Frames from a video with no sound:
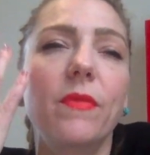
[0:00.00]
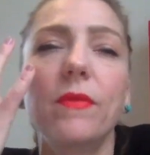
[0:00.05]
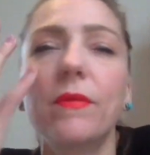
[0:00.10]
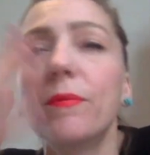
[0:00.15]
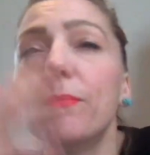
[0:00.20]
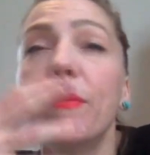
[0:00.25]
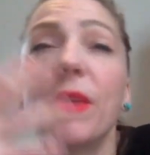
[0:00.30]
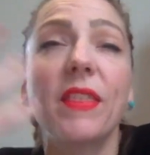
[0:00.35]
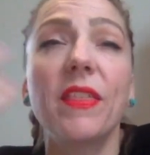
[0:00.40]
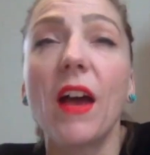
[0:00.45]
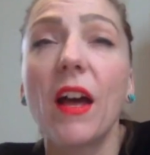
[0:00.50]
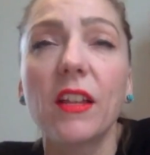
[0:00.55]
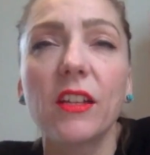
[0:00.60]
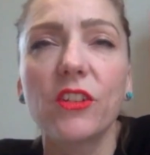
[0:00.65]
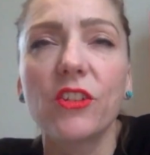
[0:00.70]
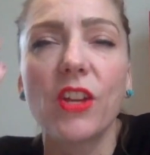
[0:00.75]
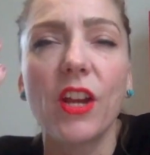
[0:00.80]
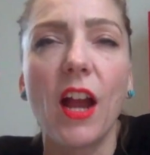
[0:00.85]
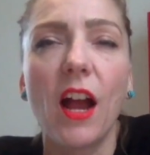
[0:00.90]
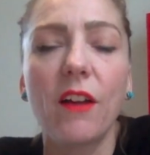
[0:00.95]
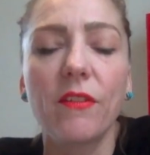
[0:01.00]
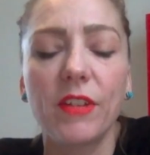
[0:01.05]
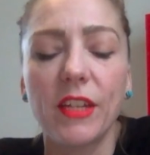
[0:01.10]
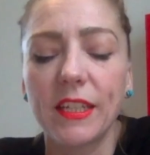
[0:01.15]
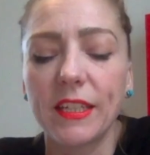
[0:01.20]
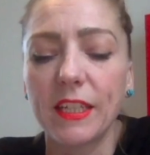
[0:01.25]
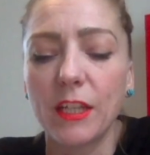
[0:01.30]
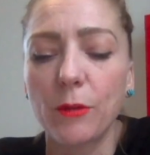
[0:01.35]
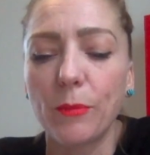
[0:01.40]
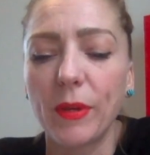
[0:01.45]
mythology,
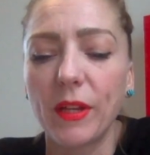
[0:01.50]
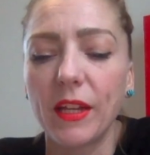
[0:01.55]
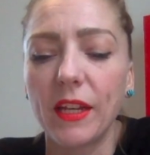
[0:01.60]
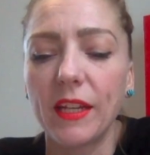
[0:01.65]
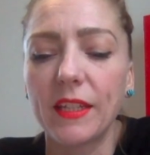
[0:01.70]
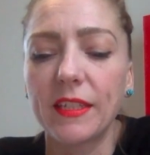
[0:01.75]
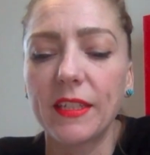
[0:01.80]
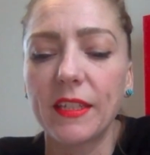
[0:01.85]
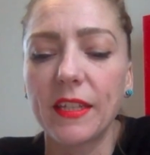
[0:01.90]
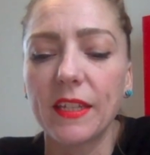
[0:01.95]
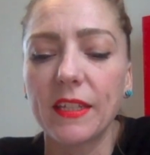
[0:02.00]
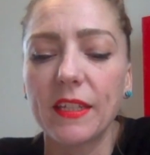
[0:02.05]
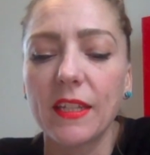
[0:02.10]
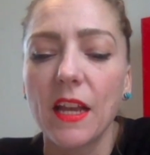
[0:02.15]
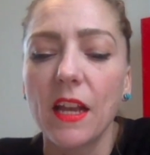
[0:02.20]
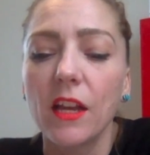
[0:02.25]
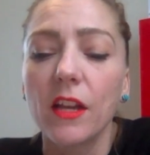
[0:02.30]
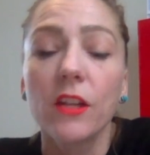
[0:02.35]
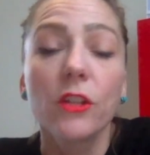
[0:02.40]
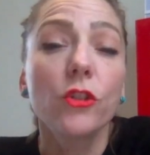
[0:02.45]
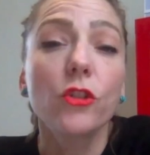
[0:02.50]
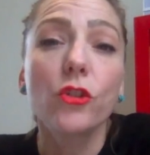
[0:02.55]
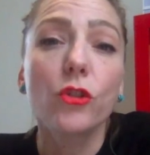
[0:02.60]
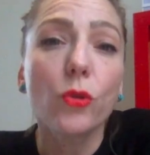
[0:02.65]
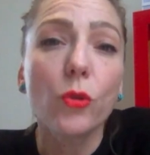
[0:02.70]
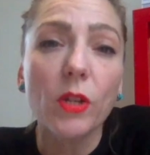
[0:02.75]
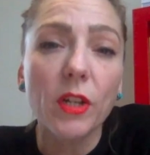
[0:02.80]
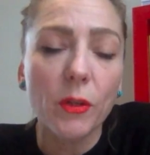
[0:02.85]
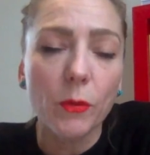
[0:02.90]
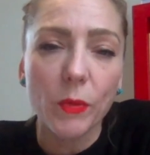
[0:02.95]
obviously, but it's this
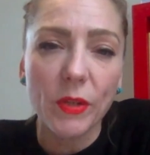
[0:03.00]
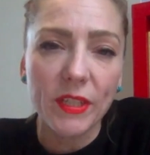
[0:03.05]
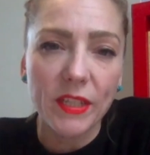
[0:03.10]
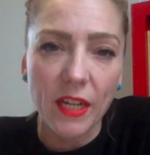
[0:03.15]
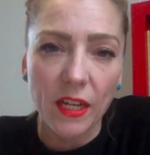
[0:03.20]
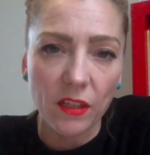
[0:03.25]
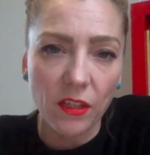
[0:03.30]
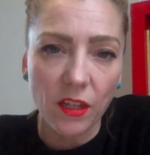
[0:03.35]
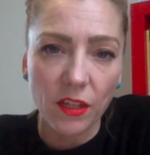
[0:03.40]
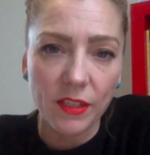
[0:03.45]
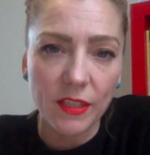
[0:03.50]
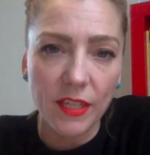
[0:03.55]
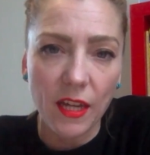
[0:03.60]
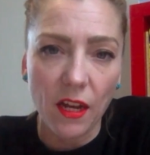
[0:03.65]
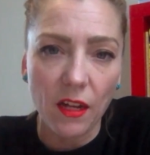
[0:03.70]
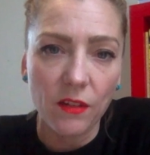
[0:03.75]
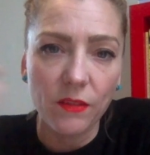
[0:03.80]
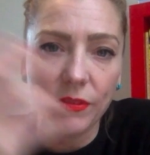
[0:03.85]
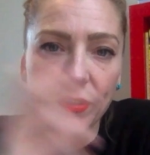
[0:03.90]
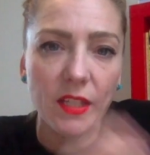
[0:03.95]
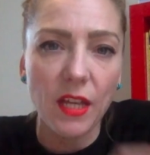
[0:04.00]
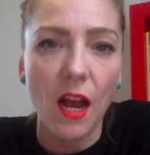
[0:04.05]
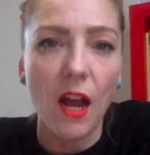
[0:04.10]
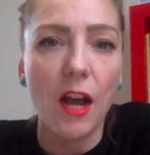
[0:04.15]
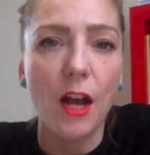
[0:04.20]
story we tell ourselves.